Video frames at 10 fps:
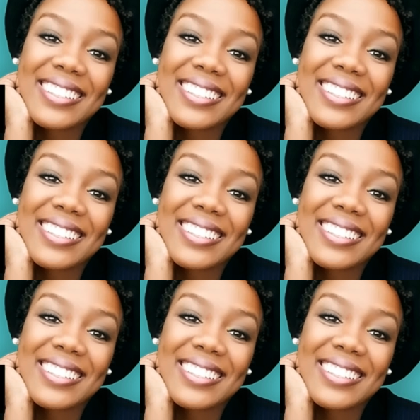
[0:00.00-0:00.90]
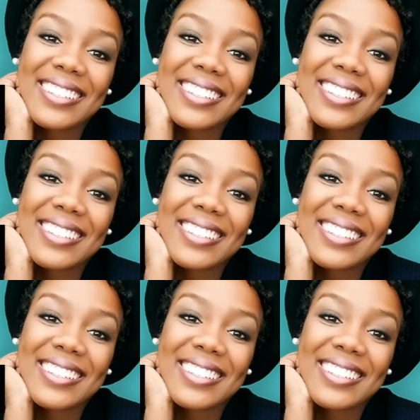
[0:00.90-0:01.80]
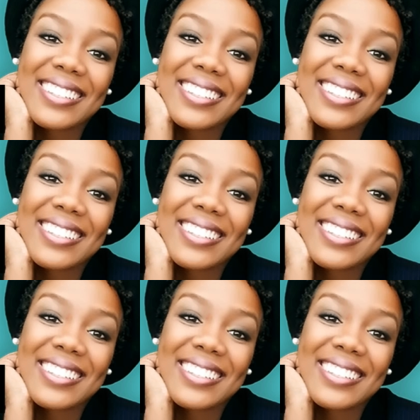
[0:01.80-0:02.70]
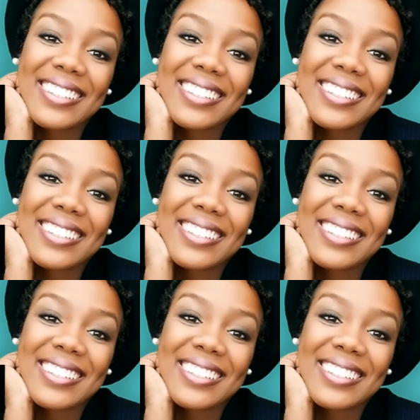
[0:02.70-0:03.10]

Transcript: This is a still picture; no speech is visible.